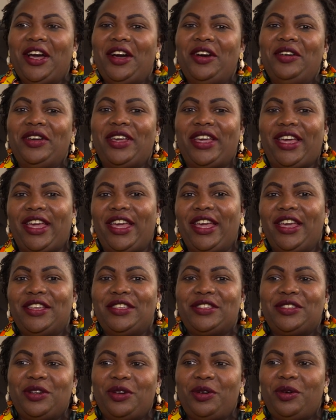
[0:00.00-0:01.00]
Okay,
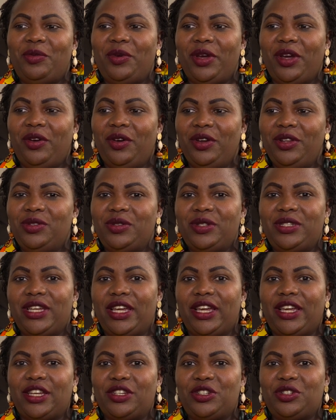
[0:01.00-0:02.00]
so we're going to
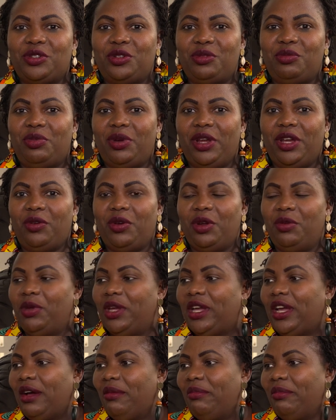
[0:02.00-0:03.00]
take a short break. When
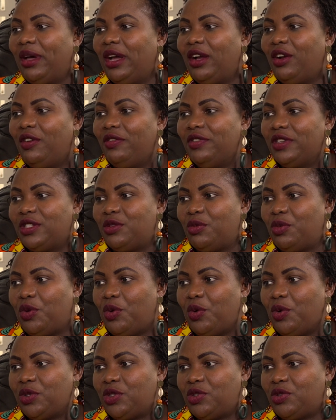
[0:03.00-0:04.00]
we come back, obviously we
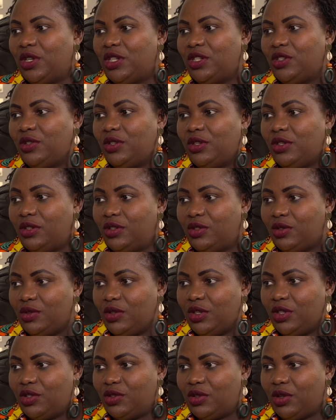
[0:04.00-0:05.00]
go straight
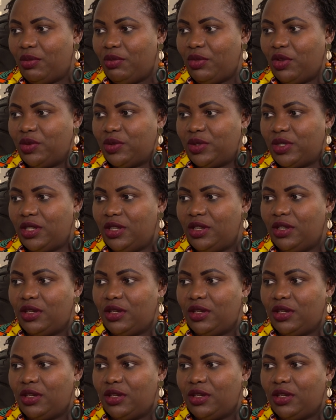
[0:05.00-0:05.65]
into the music.